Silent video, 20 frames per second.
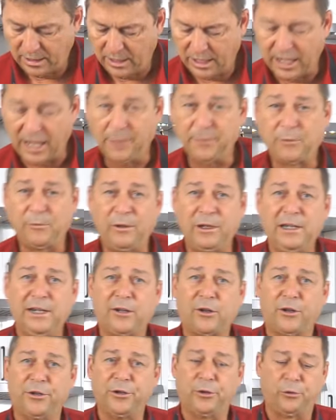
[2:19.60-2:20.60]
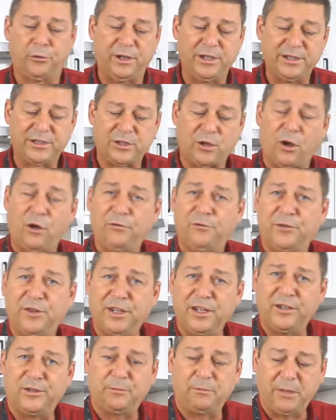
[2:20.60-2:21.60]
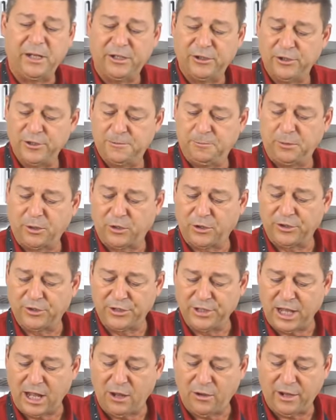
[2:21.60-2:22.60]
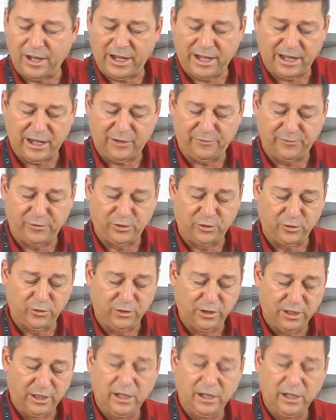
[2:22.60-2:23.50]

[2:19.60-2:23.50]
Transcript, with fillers: I'm quickly gonna rinse off these beaters because now I have to